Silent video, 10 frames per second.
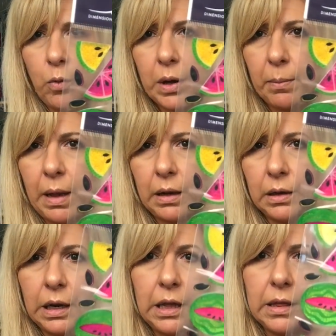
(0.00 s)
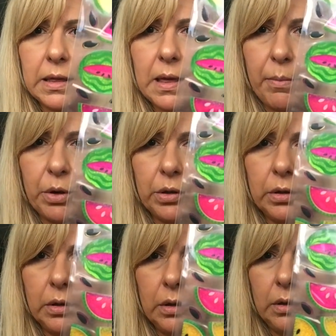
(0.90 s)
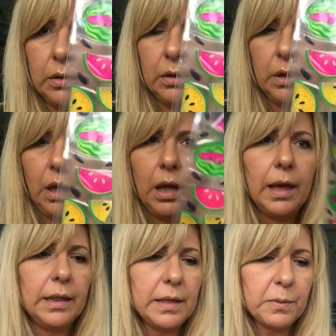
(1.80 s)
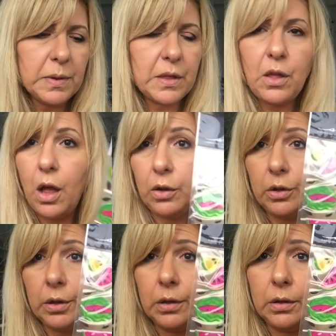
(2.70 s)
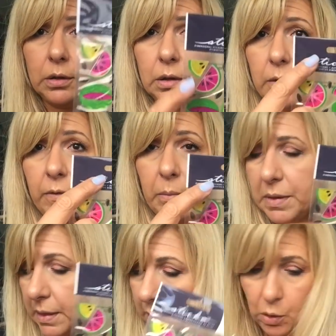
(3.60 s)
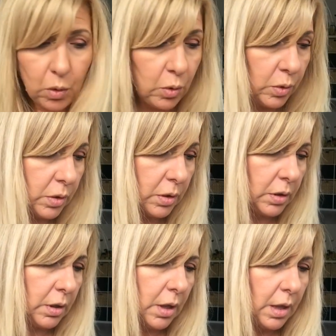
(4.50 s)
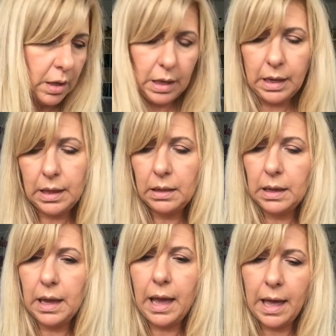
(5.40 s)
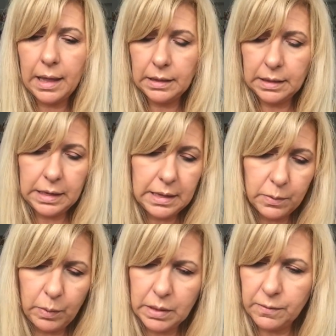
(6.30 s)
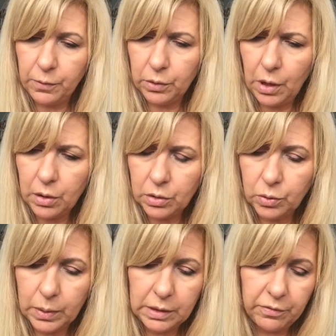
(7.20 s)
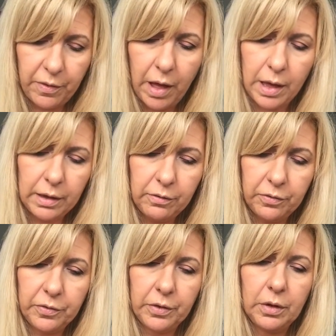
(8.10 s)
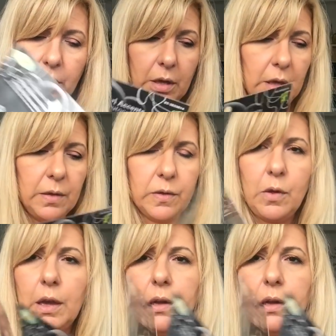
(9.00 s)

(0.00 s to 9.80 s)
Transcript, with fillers: watermelon in the summer? This was a dollar. It's from Stickle. And then they had these ones for twenty-five. So I